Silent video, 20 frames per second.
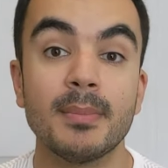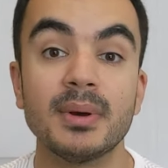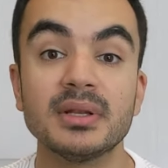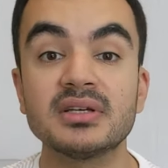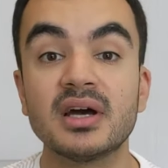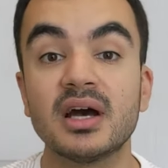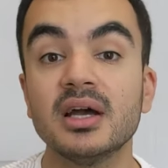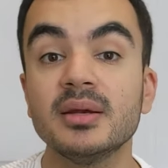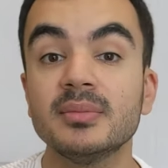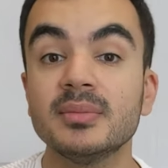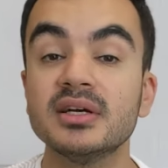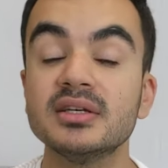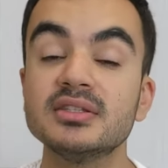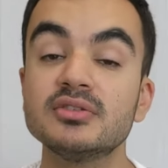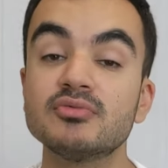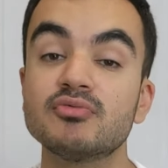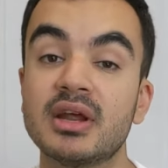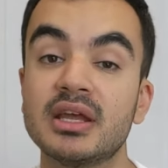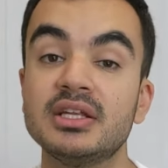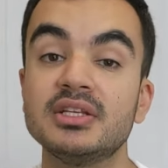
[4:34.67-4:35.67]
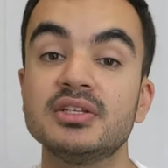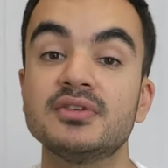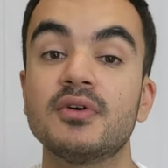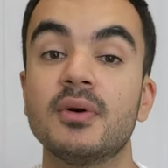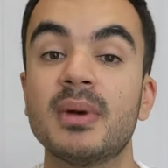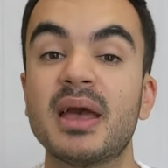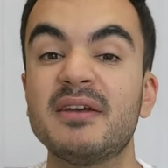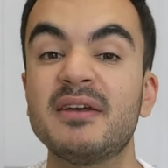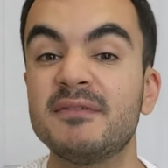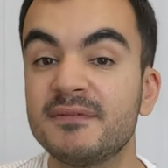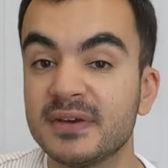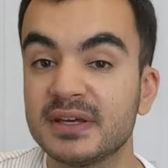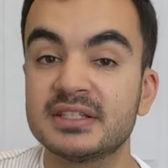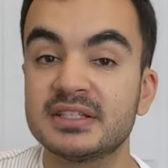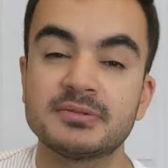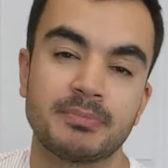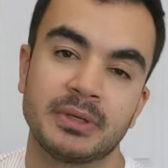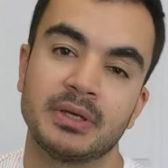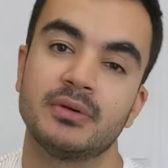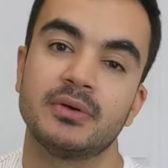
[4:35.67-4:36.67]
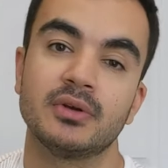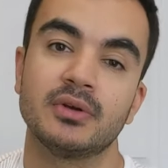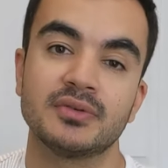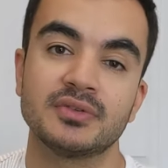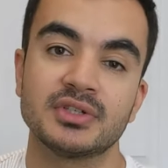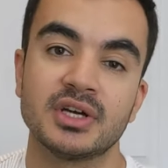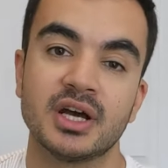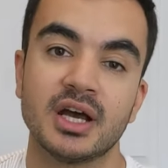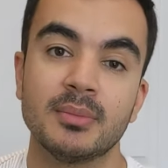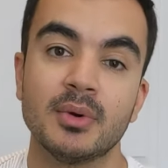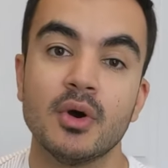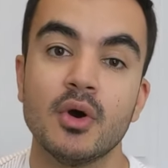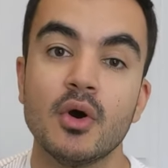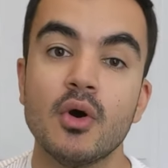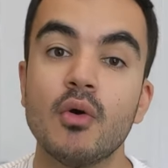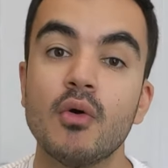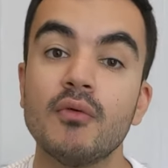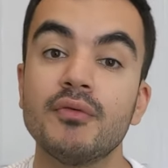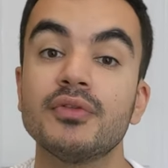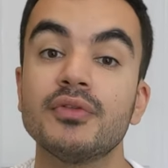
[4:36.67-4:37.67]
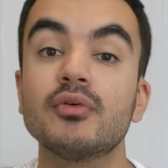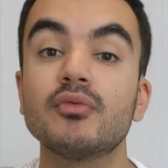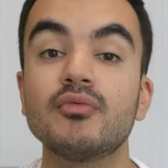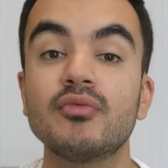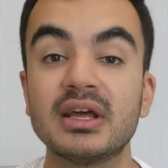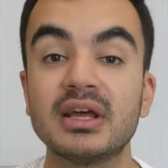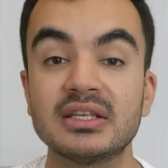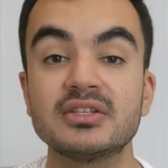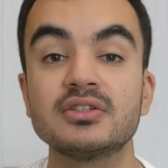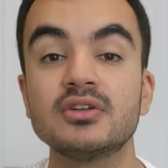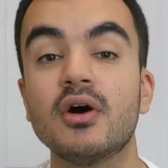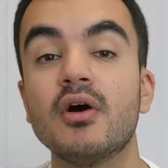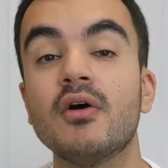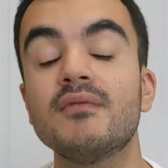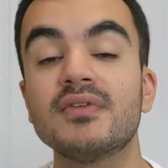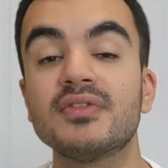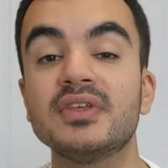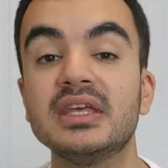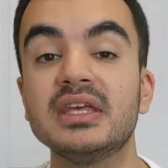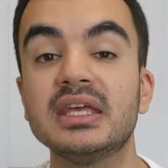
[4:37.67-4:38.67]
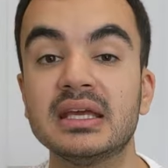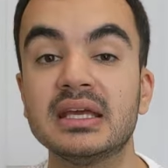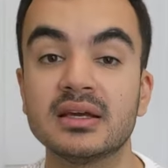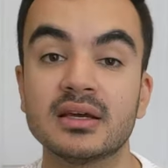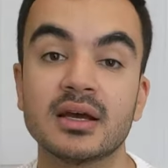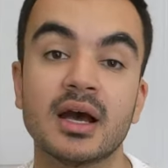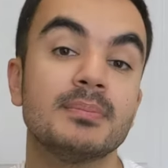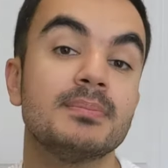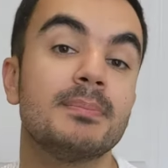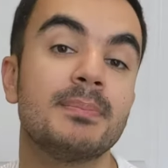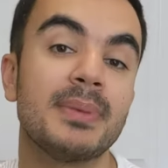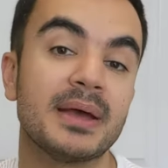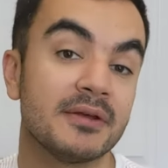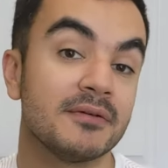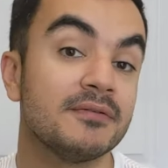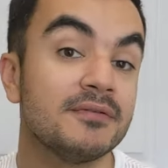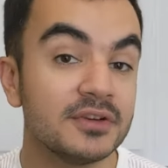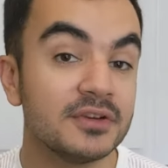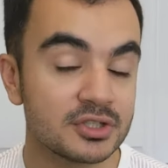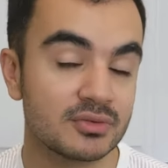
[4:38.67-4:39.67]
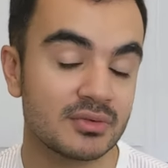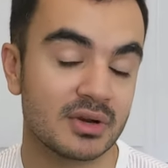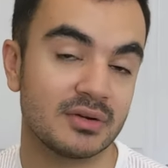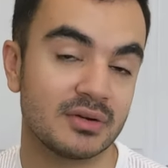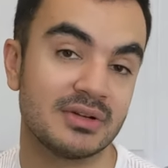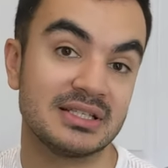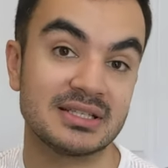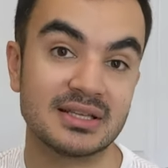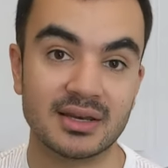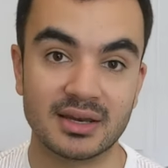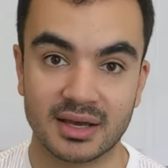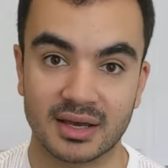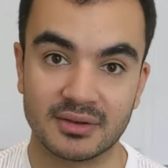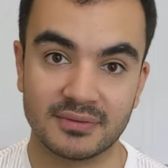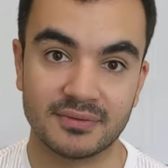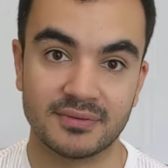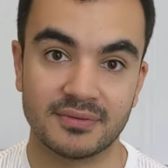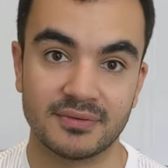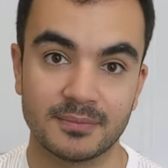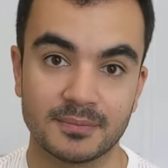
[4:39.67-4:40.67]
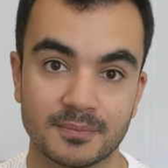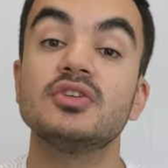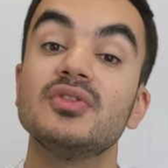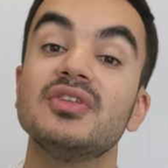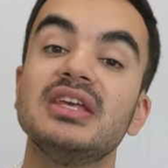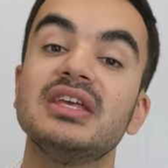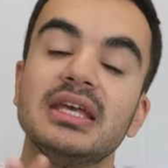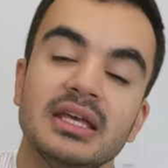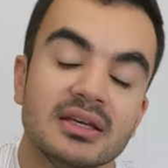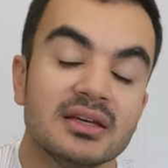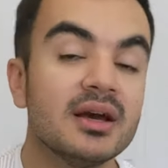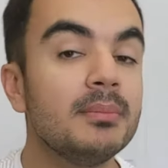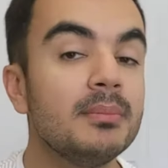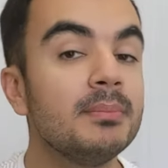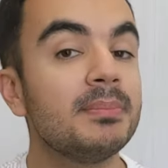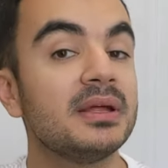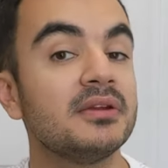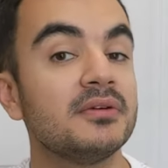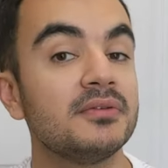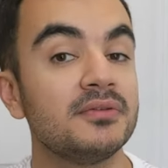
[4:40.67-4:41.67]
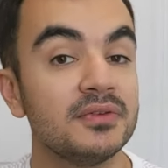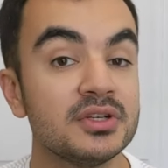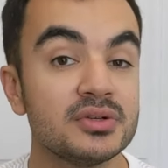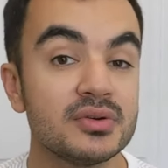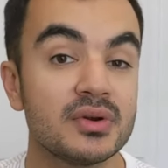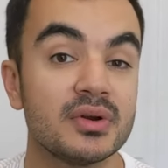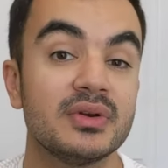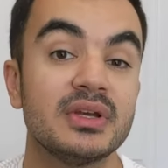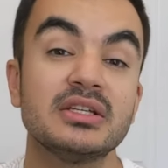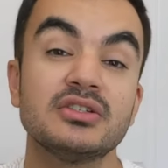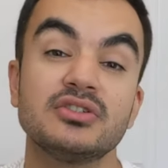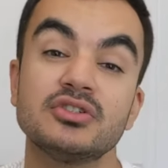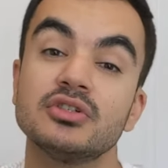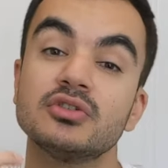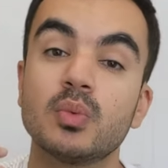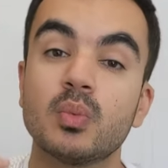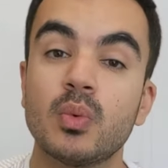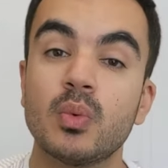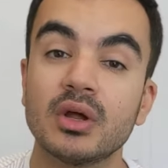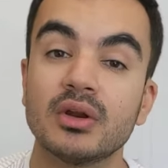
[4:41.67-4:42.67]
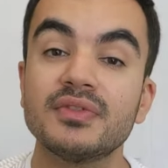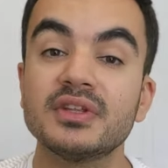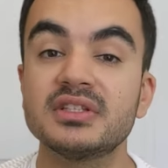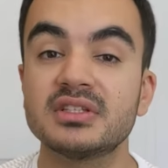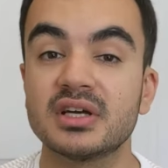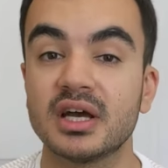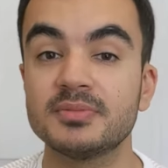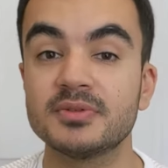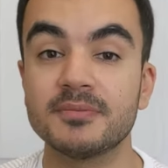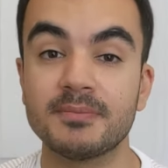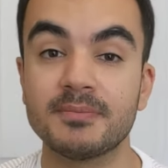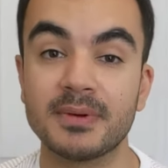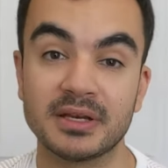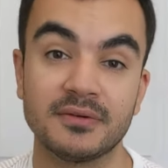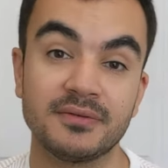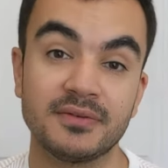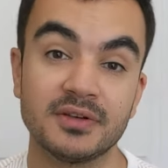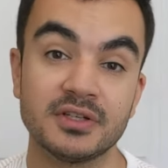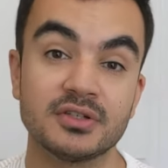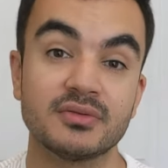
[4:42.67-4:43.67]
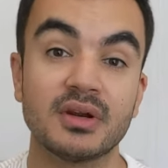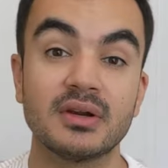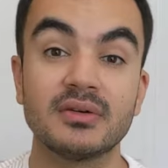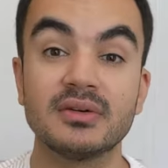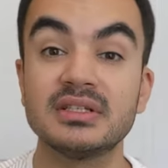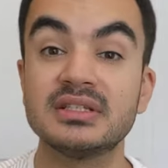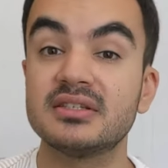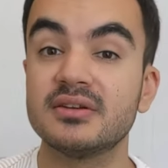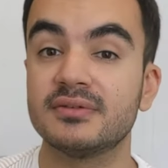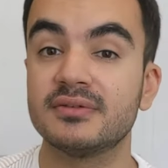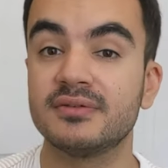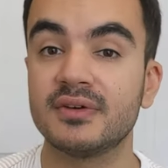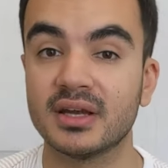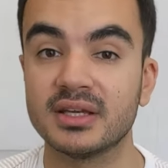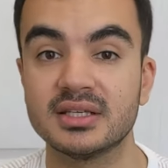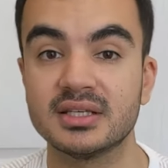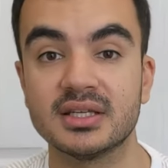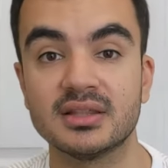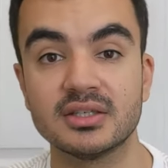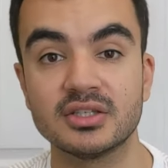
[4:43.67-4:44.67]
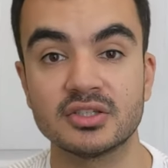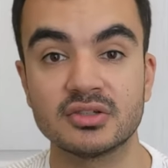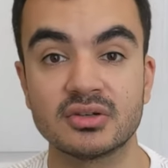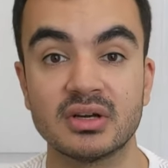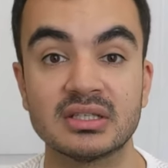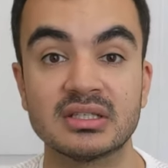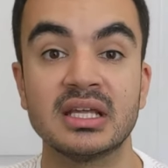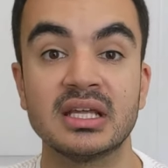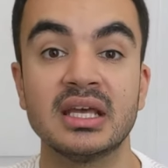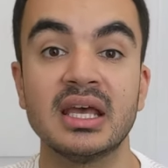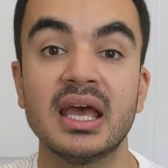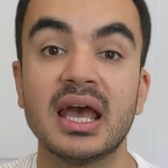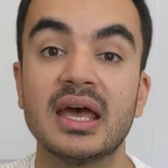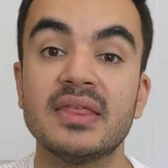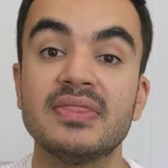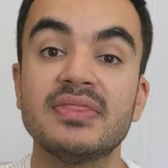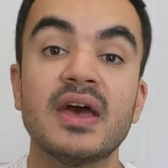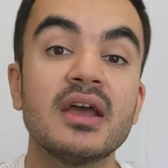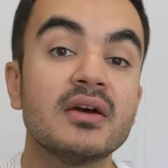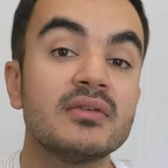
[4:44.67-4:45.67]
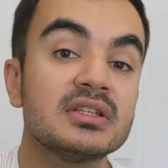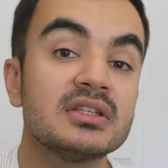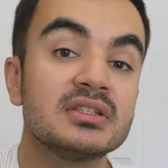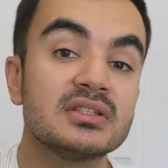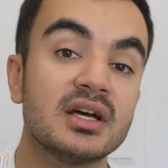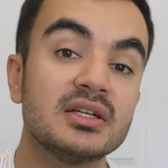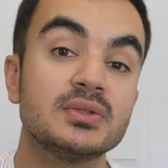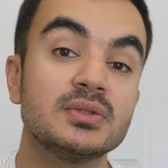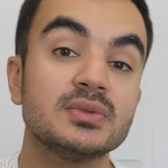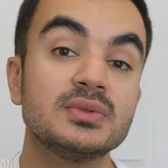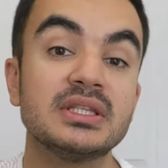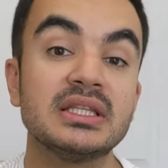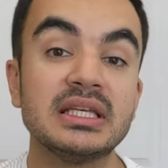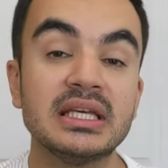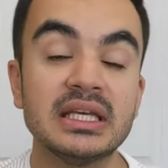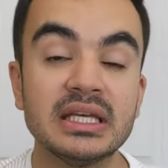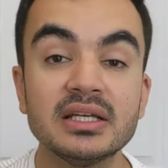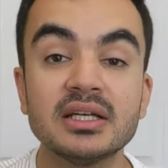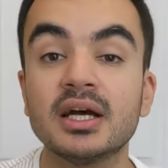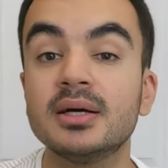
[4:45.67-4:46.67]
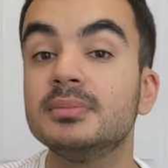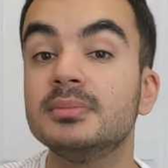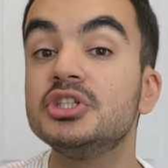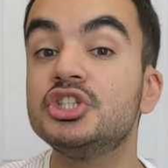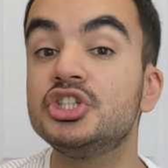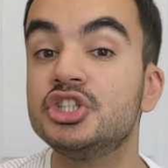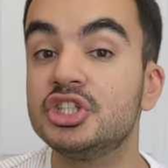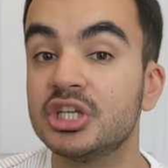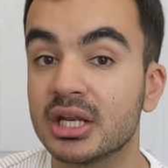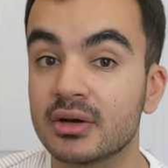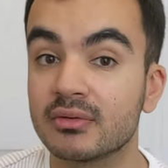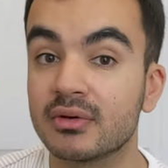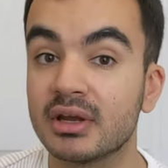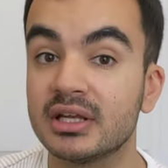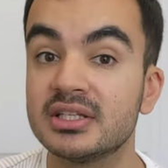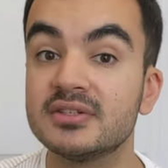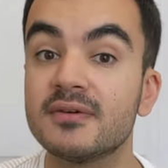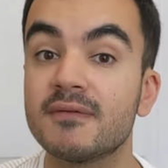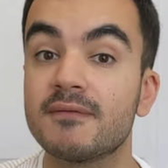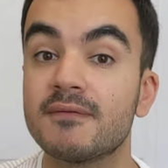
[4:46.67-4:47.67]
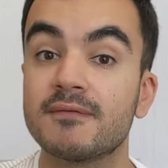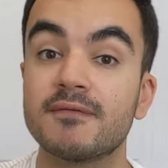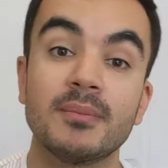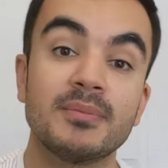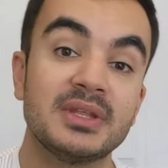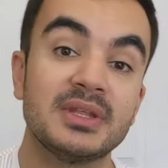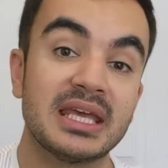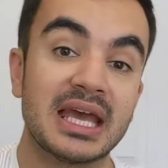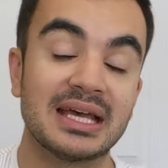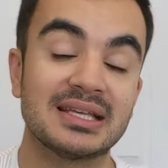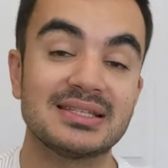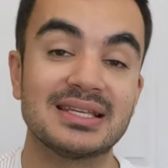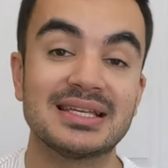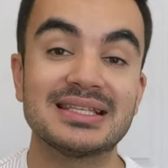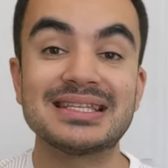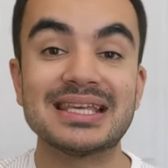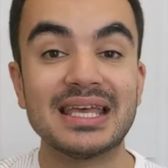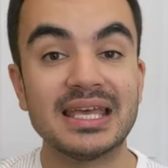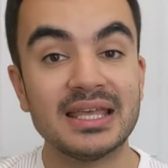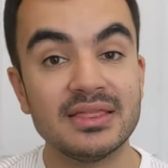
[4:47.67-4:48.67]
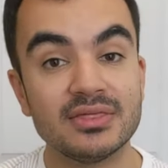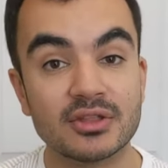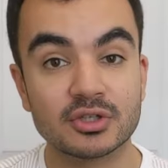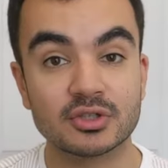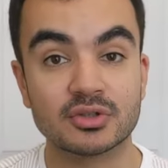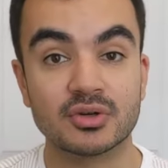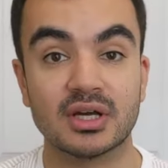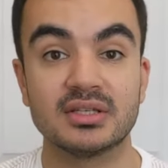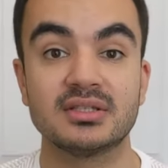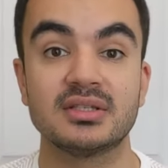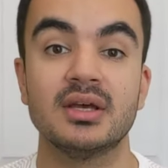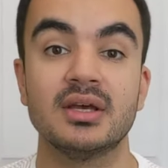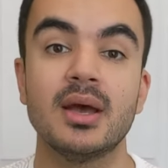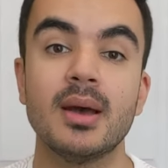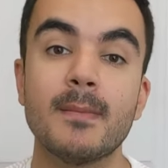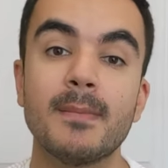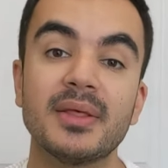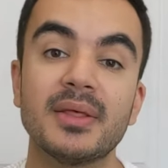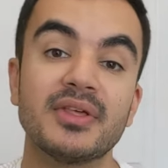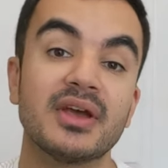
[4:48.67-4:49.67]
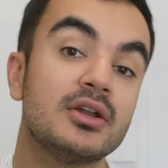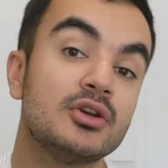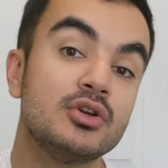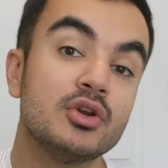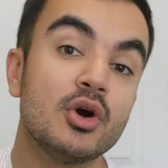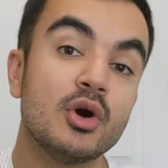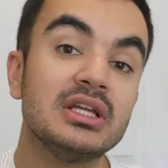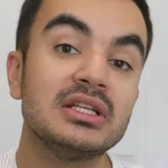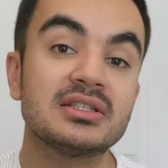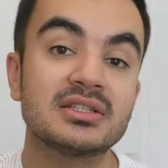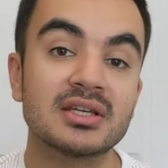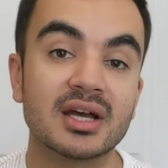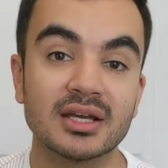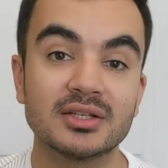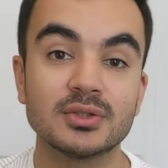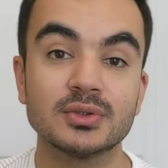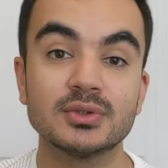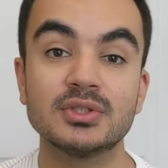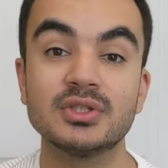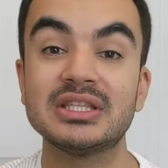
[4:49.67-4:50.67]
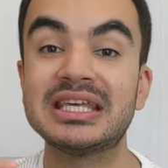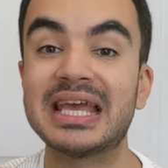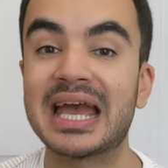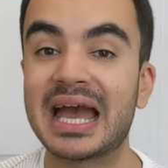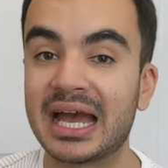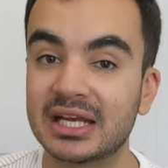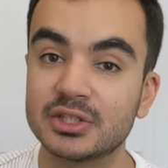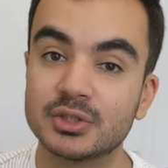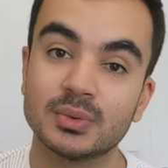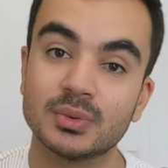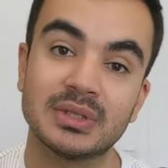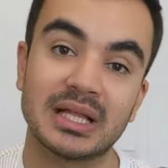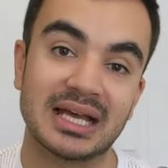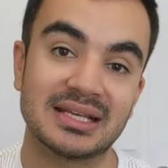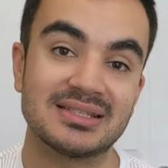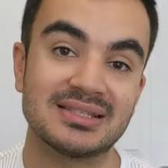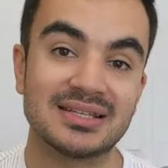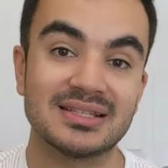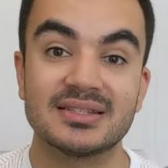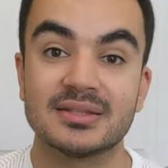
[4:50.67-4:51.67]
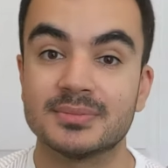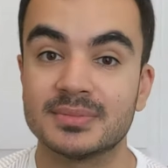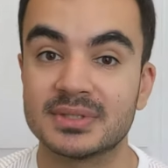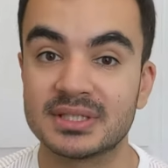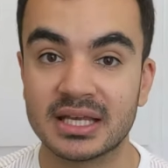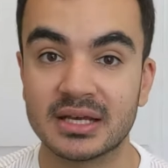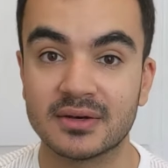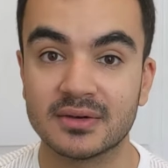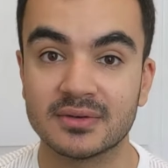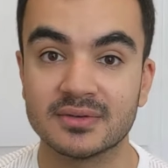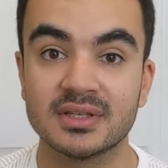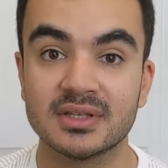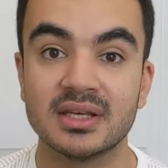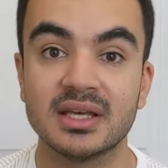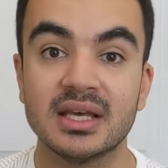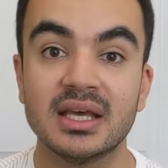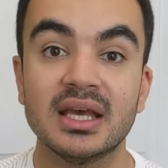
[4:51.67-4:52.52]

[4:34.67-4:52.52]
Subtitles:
but timelines range from a fixed period of time or for the rest of the income beneficiary's life. So the income beneficiary is just one of the types of beneficiaries defined in this trust, and they are entitled to the income generated from the assets in the trust, but they are not entitled to the actual assets themselves.